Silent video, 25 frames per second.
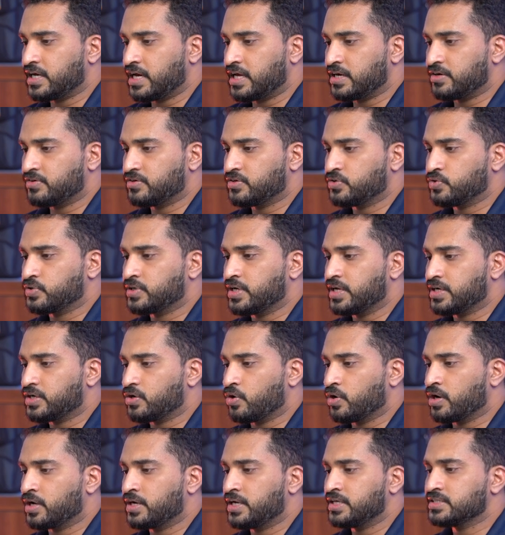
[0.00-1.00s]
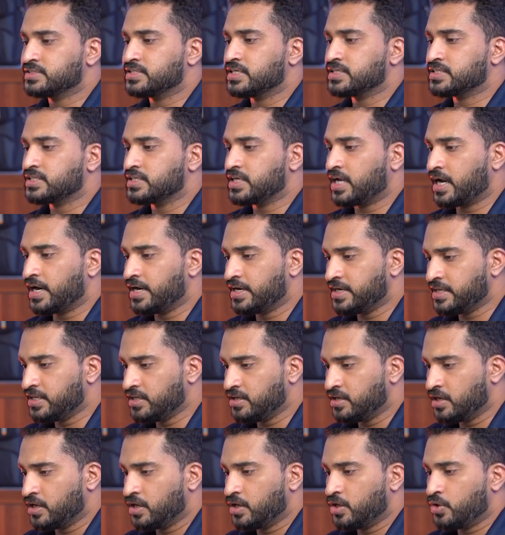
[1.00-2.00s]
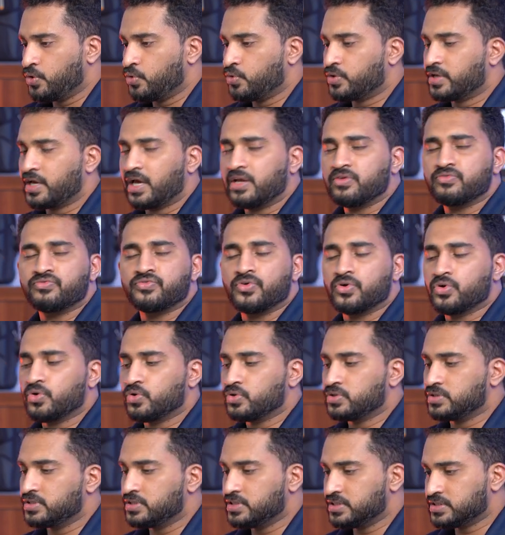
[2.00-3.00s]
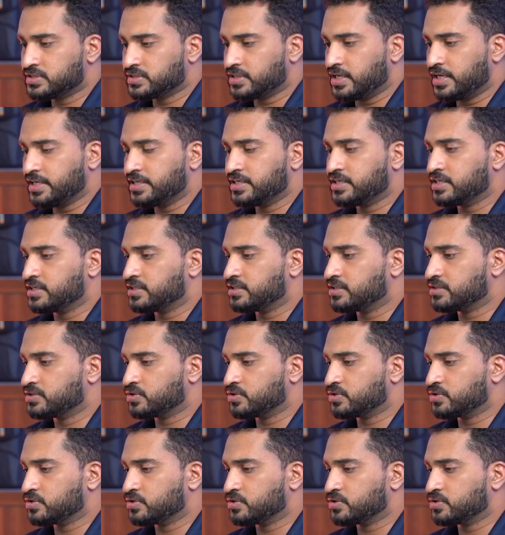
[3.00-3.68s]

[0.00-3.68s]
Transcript: and to get organization ID, you can follow this link.